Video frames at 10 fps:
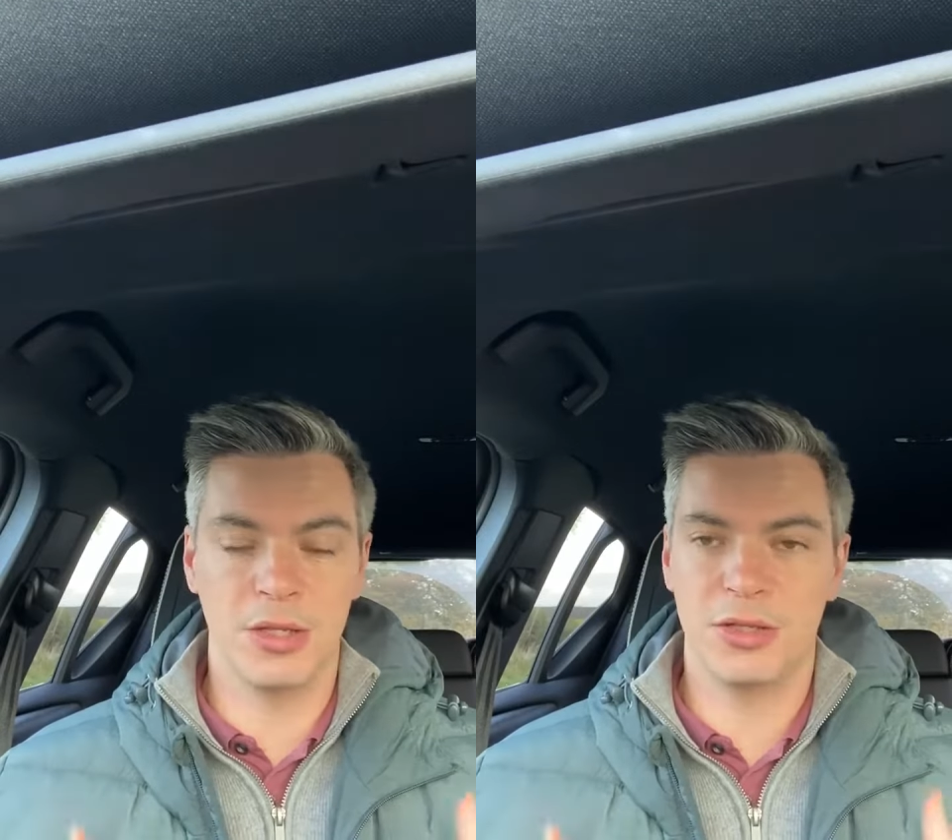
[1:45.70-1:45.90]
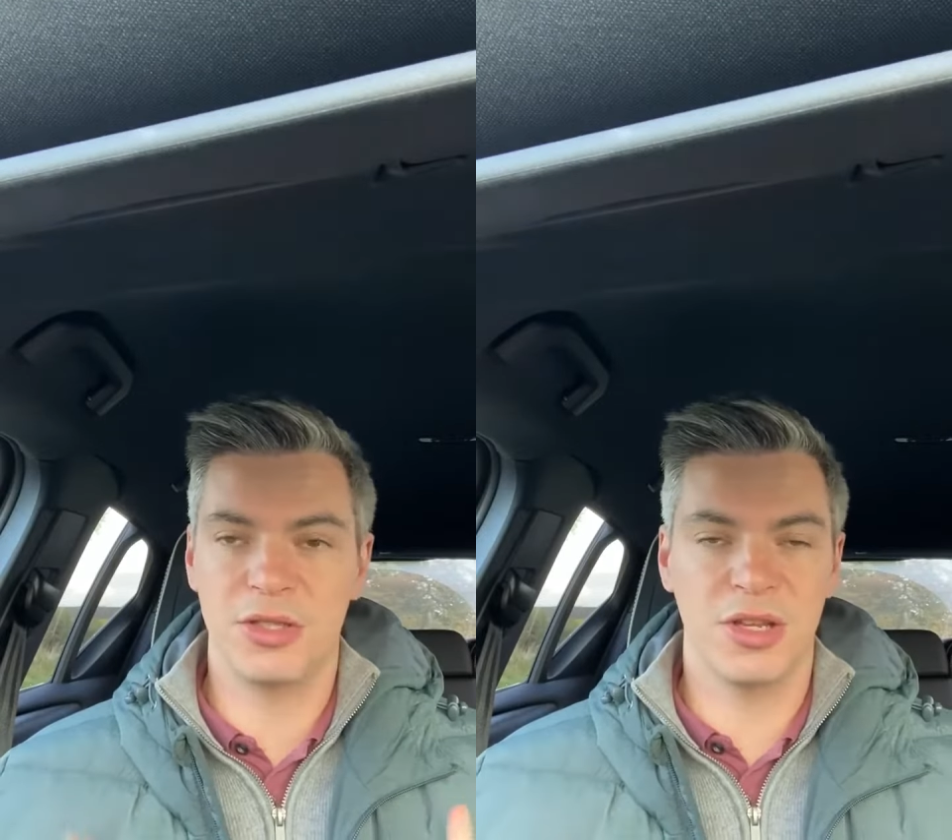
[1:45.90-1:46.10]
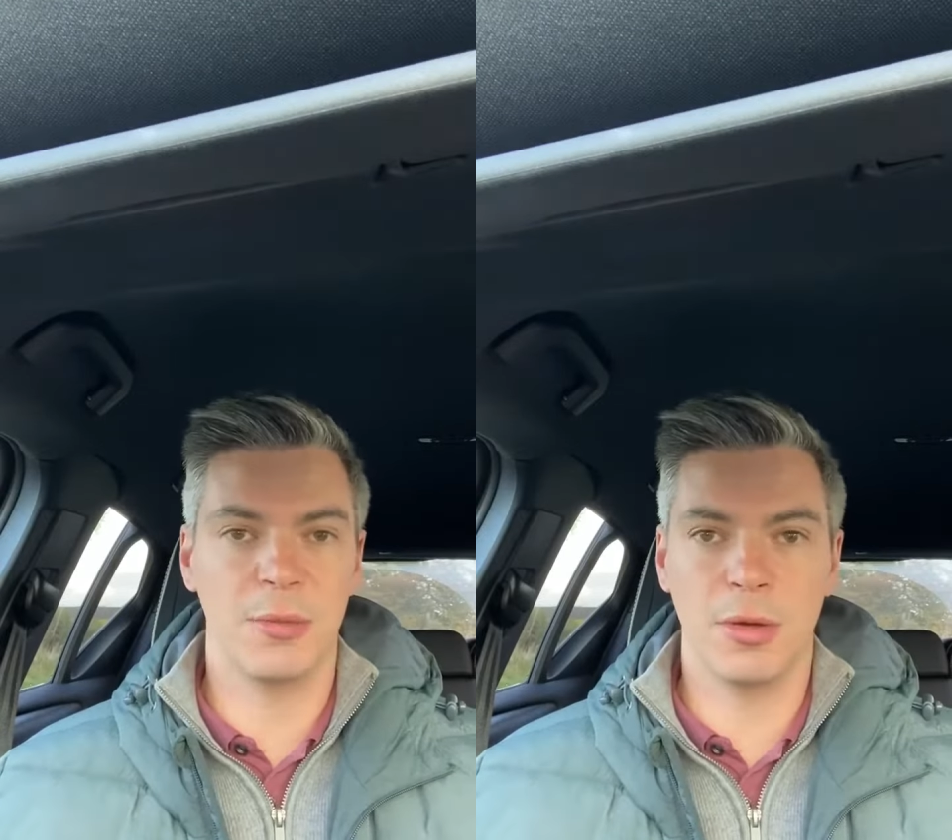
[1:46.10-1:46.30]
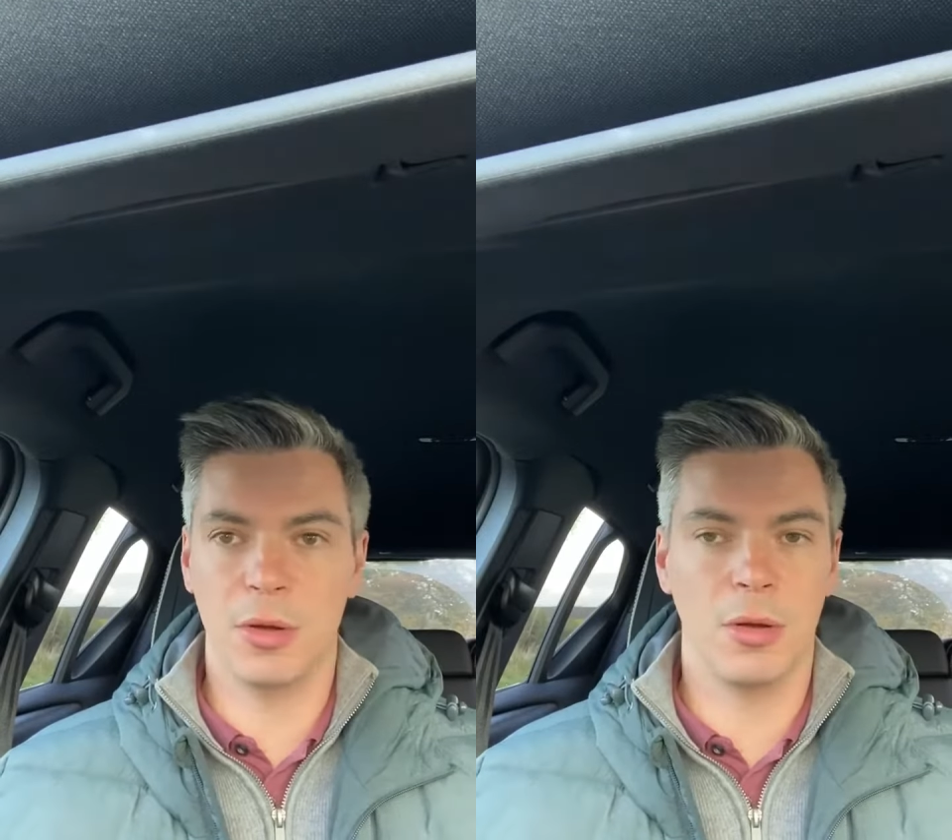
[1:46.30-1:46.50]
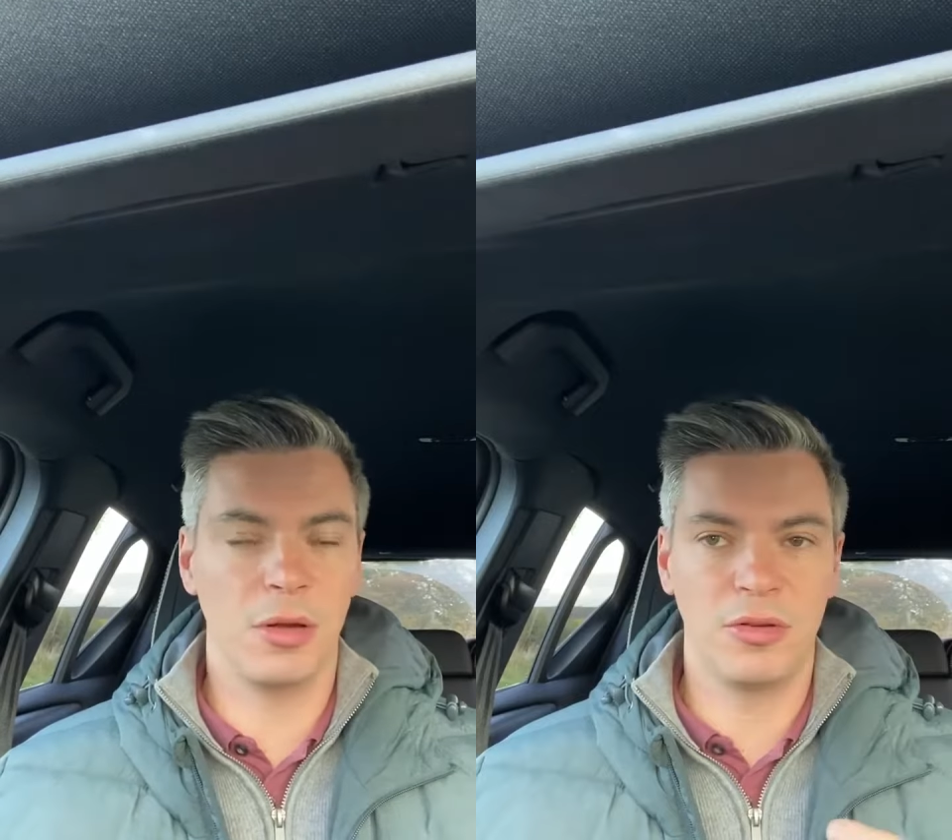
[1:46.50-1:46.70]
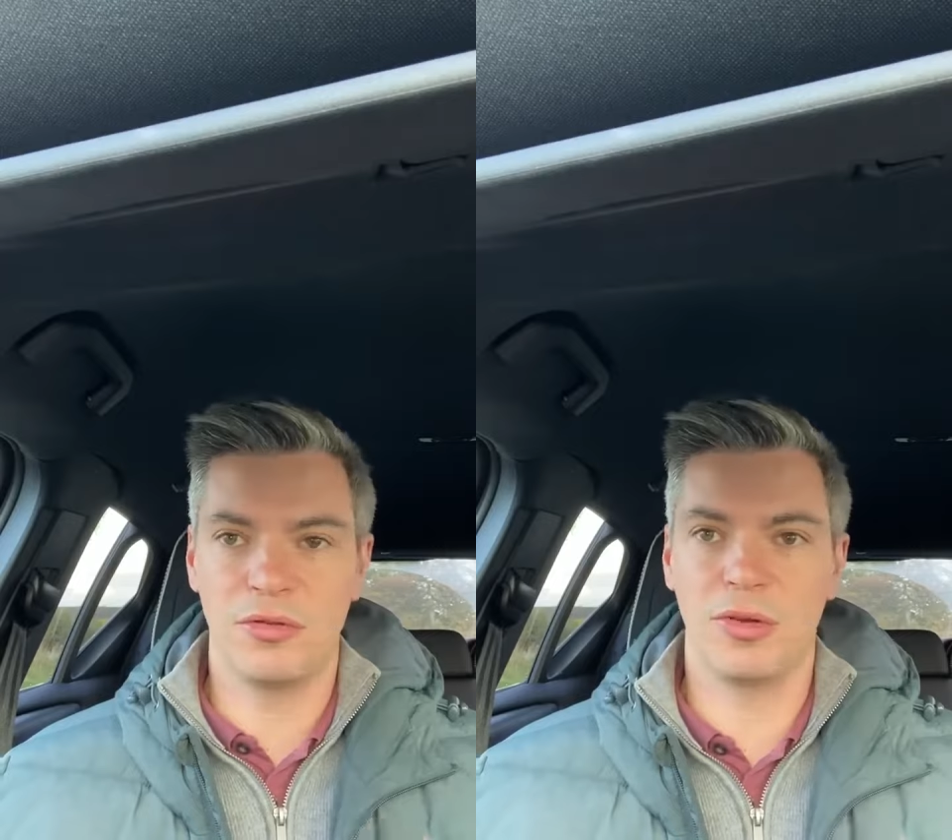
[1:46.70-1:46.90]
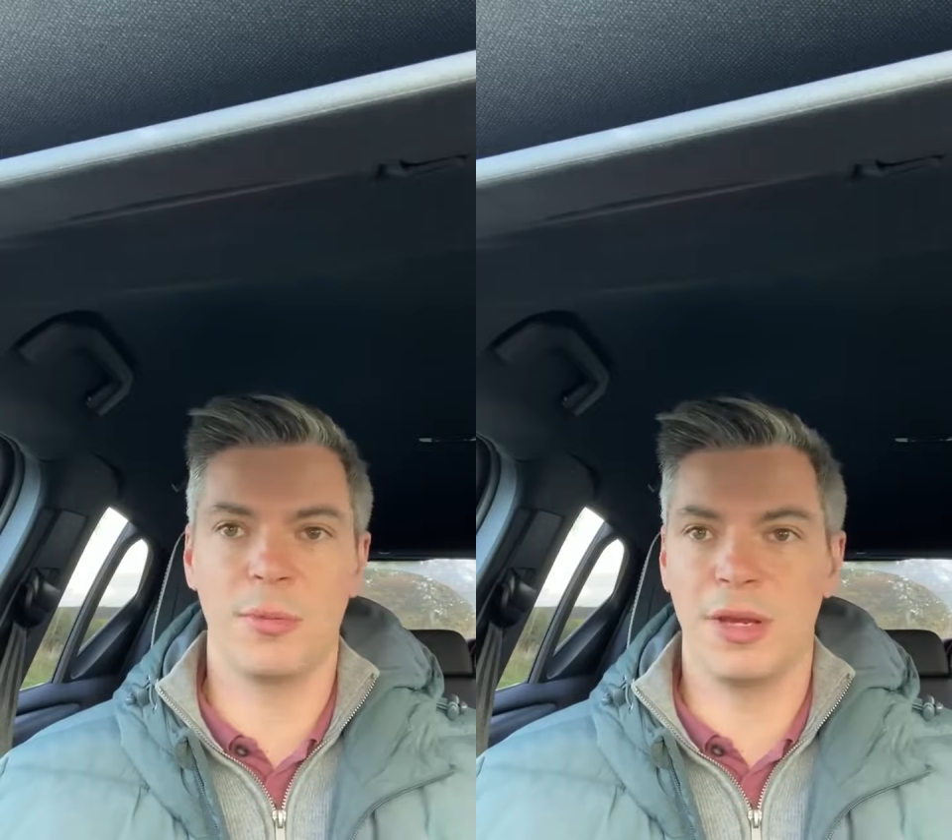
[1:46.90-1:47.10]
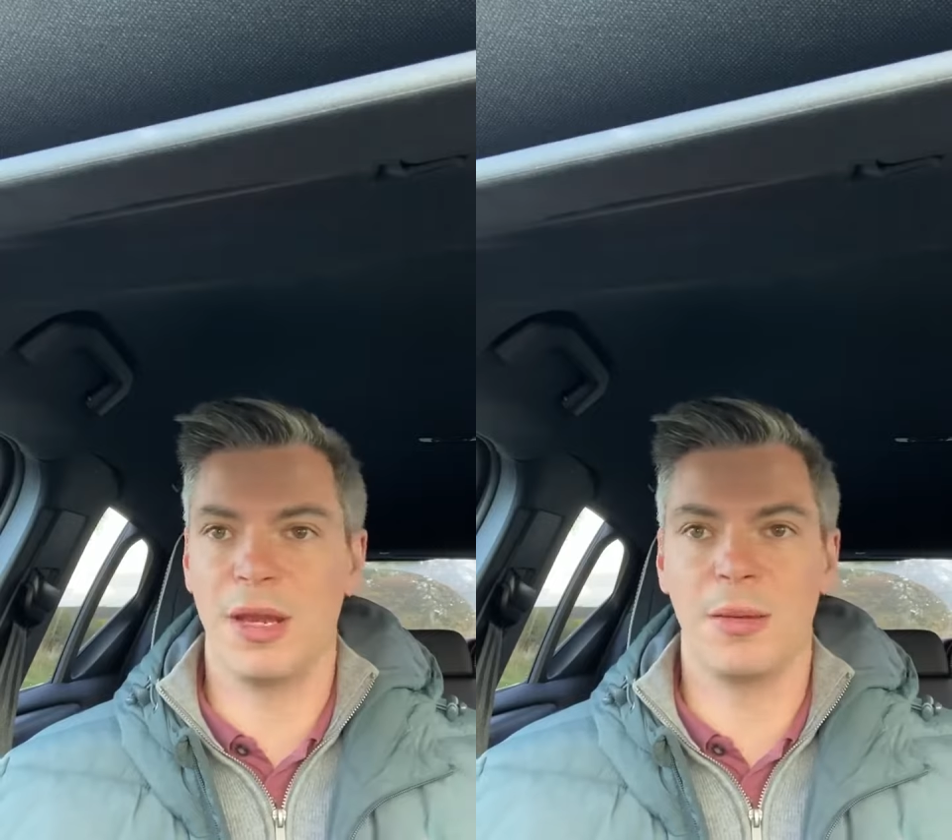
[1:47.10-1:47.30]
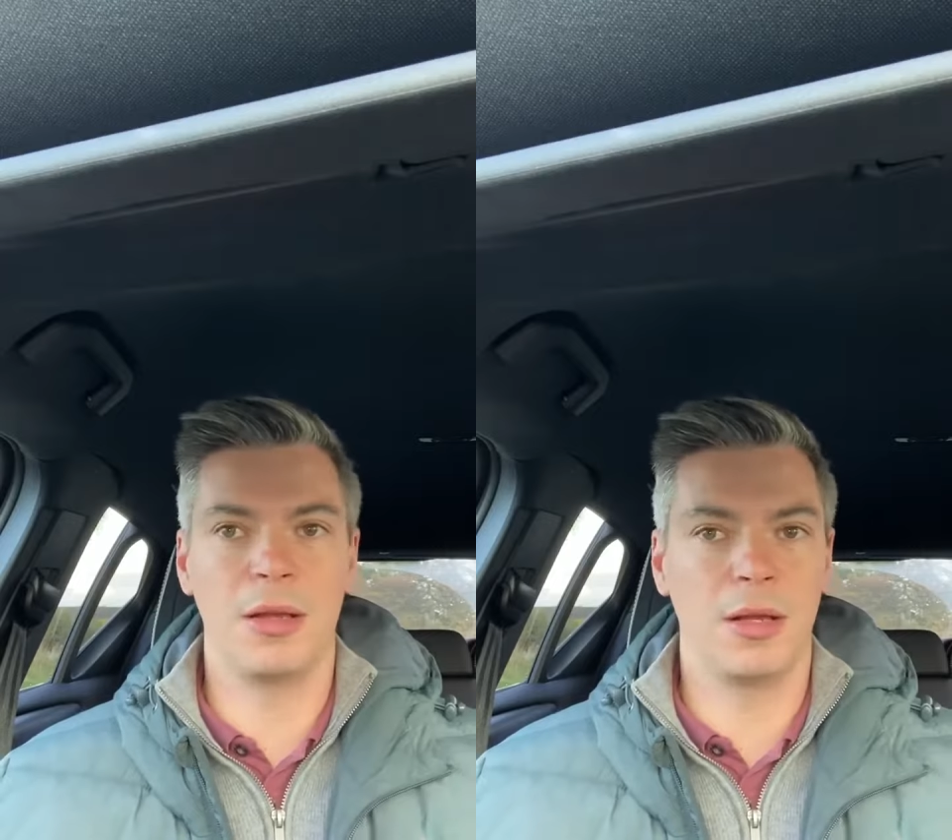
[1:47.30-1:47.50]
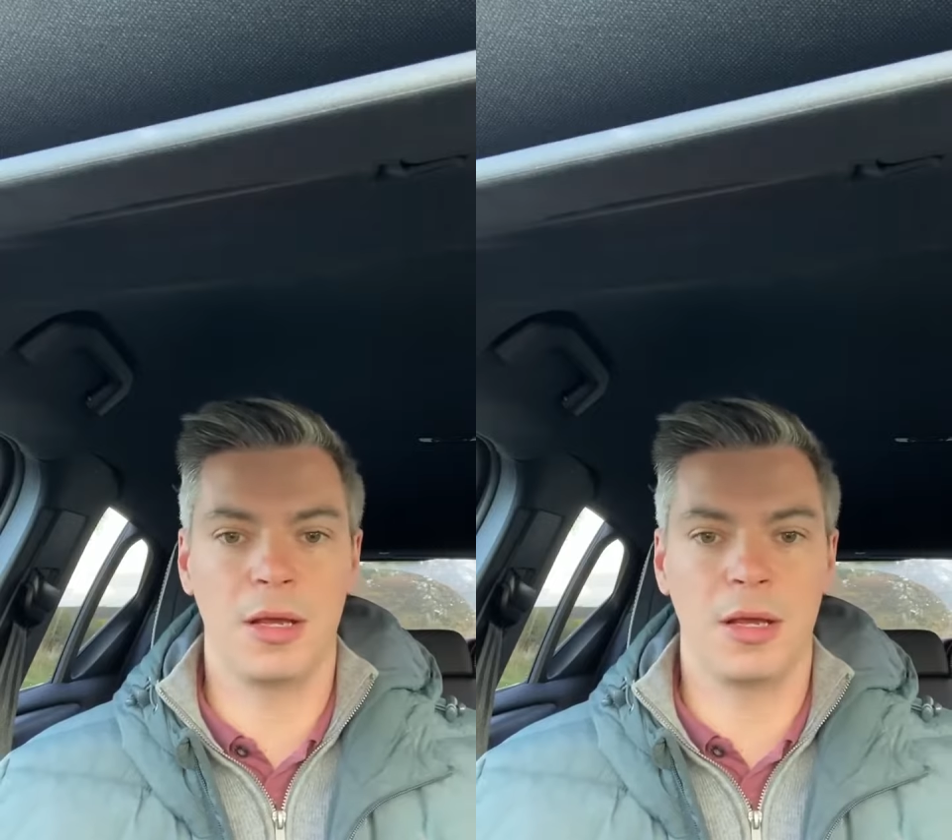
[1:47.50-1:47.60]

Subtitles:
Just give me a call, drop me an email,